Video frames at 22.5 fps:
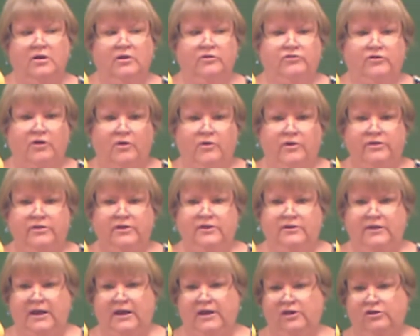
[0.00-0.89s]
So, and then
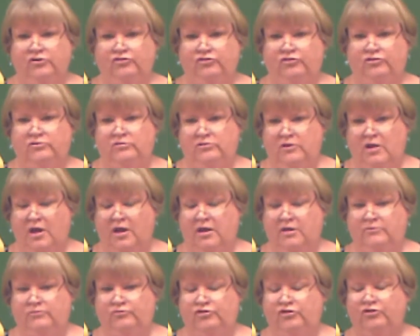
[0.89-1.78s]
they can
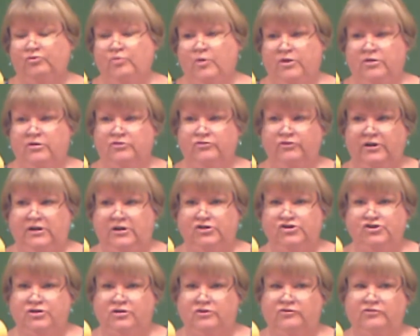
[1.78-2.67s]
just wear their tennis
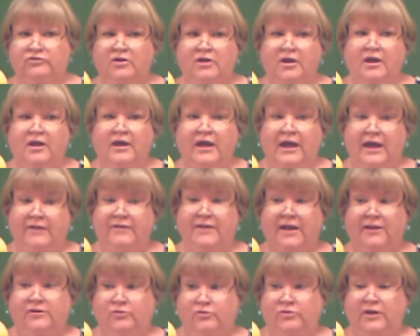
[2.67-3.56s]
shoes. And
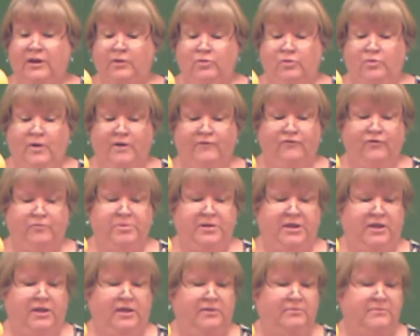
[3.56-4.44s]
that's what they would wear for
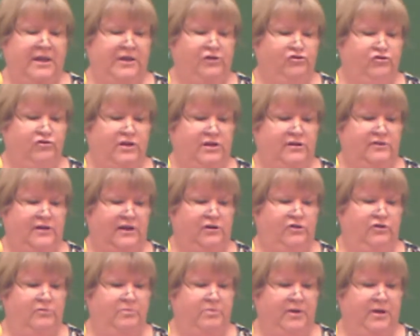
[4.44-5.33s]
PE. Make sure that they
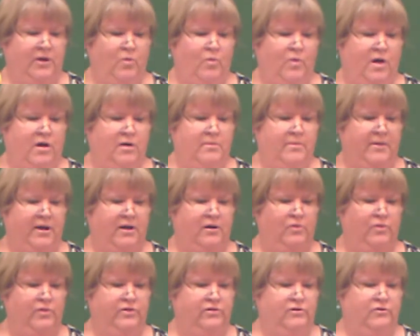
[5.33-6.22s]
do bring a water bottle
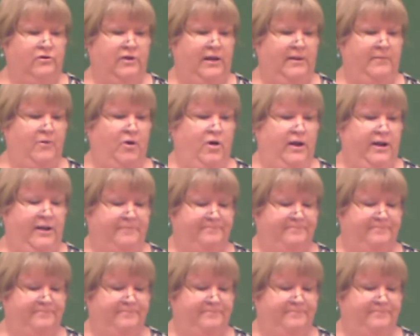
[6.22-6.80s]
with their name on it.